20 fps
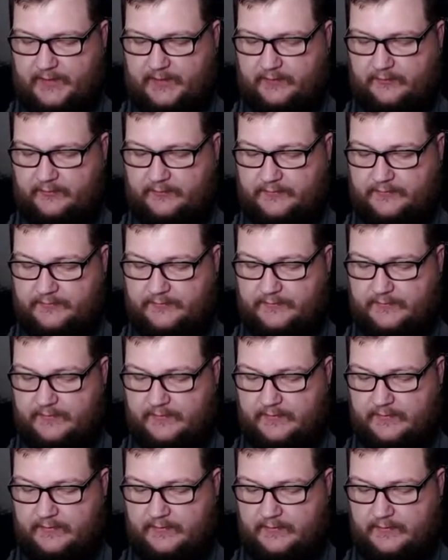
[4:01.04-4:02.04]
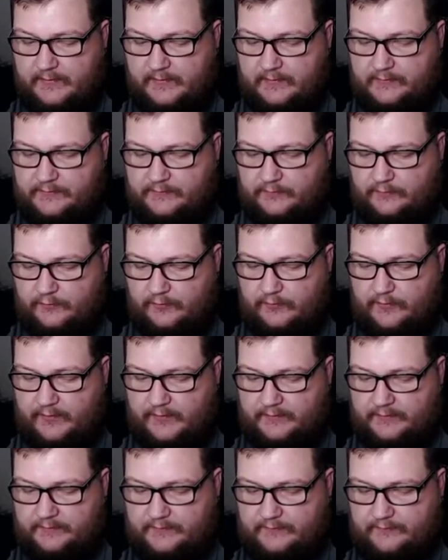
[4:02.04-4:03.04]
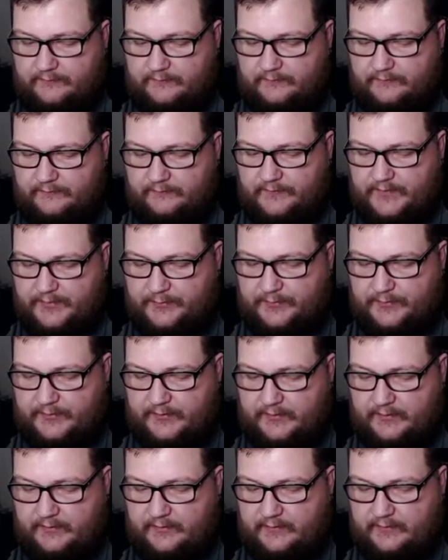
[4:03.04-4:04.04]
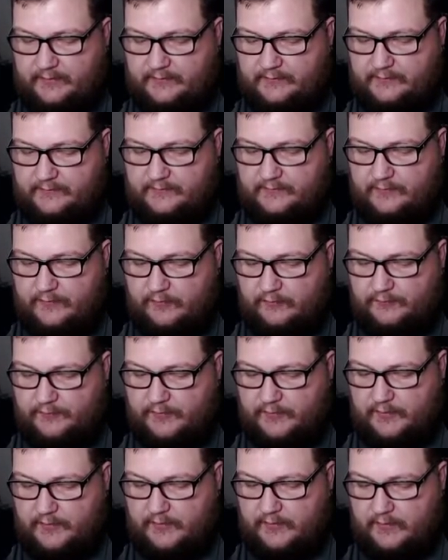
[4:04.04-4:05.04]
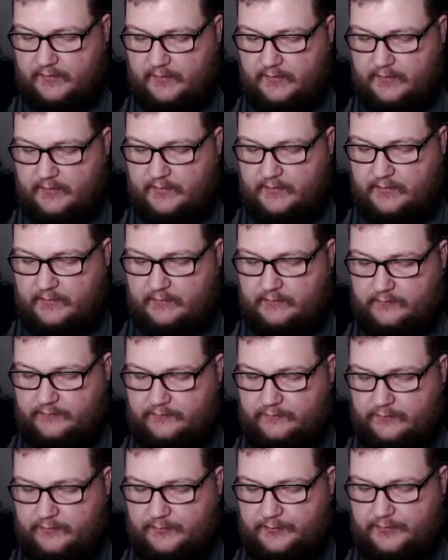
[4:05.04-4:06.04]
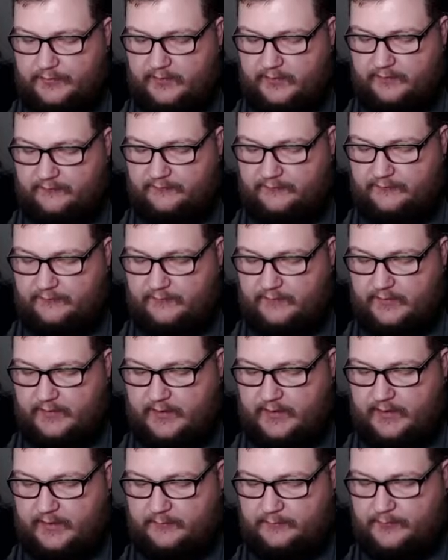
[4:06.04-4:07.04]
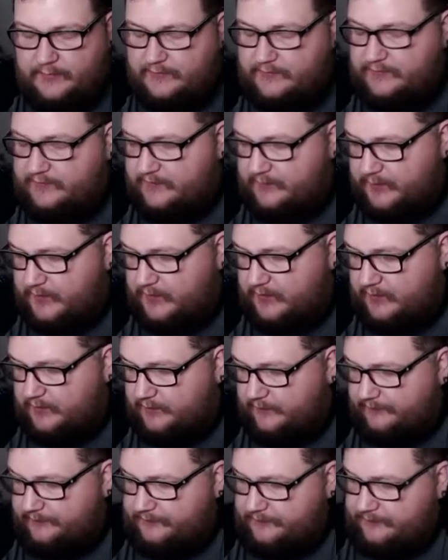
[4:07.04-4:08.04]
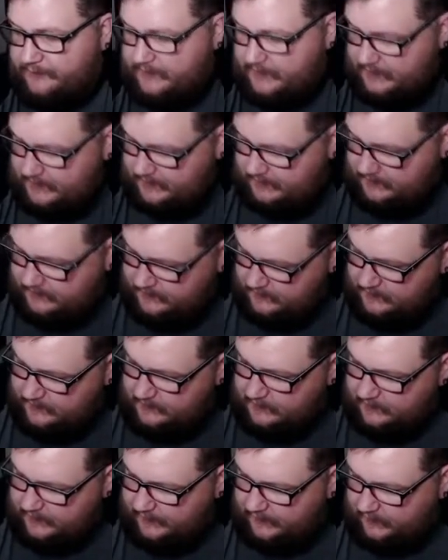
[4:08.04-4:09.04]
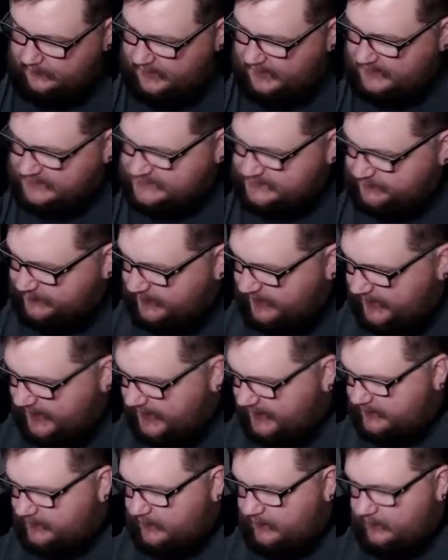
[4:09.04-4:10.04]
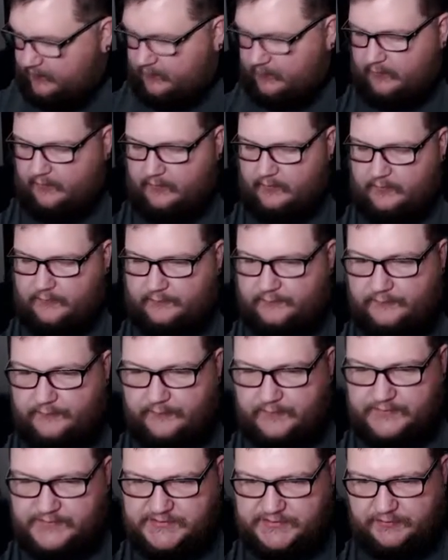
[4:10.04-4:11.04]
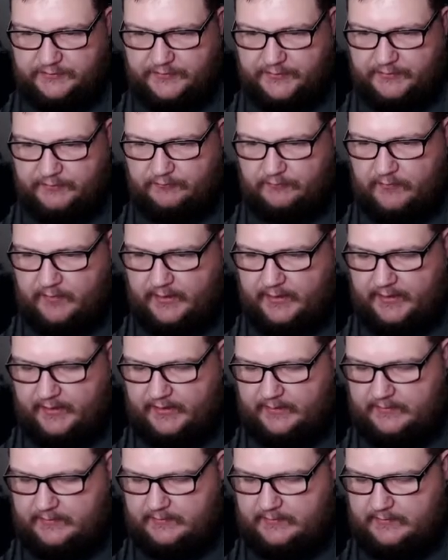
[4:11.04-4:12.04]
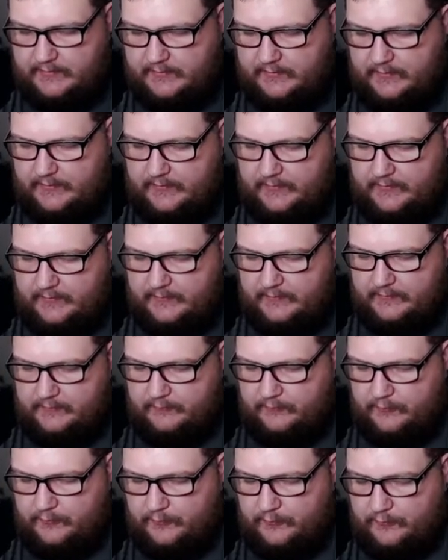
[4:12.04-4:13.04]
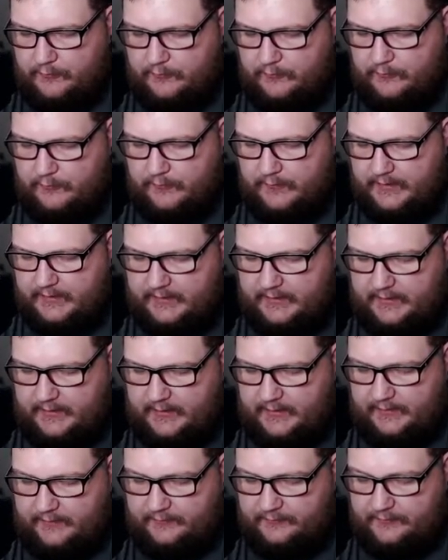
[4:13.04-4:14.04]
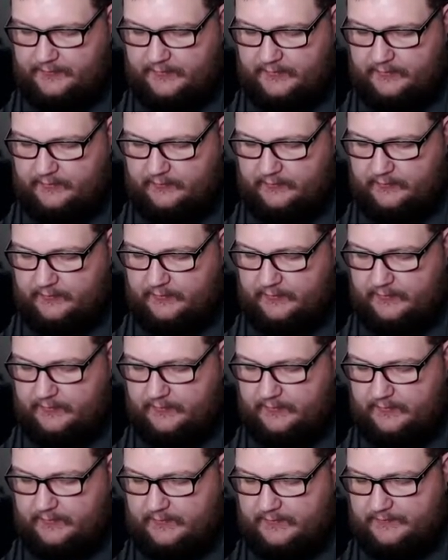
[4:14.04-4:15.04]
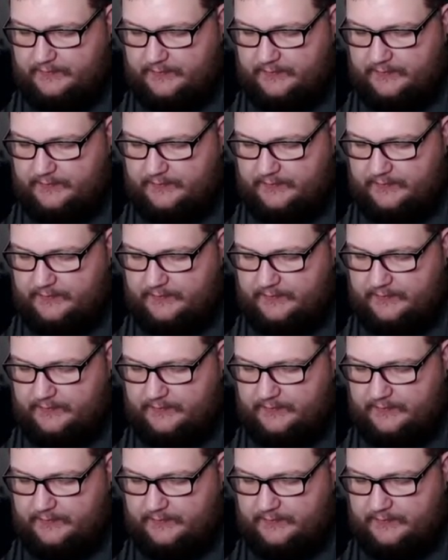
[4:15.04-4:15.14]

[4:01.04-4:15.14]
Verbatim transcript: Aaron, Snorunt, Venipede, Snover, Slurpuff, and Passimian. All right, last pack of Chilling Reign. Will we get anything good?